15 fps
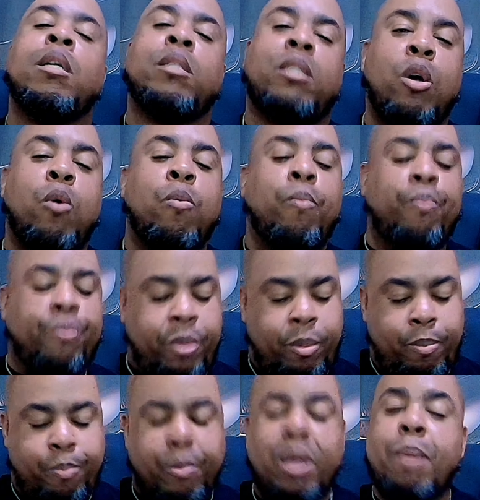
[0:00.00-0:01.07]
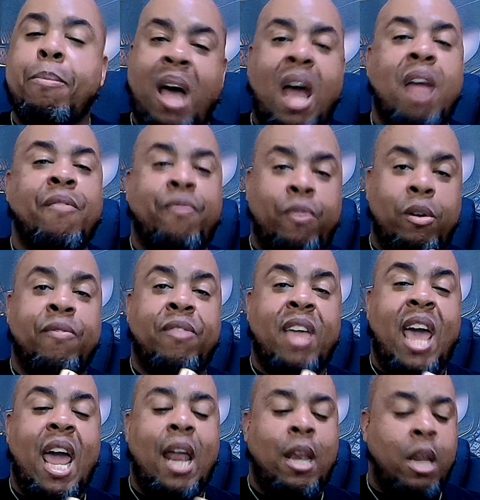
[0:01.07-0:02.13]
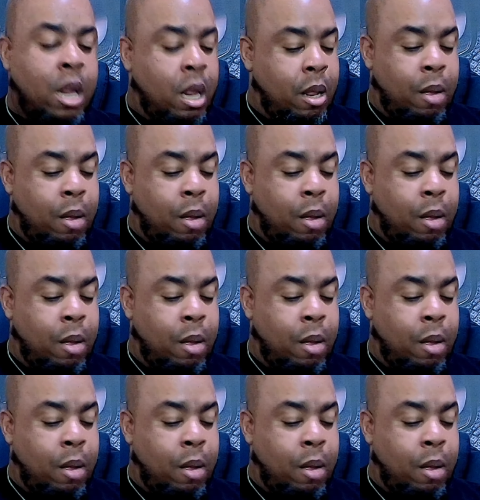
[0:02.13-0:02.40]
So be mindful of that.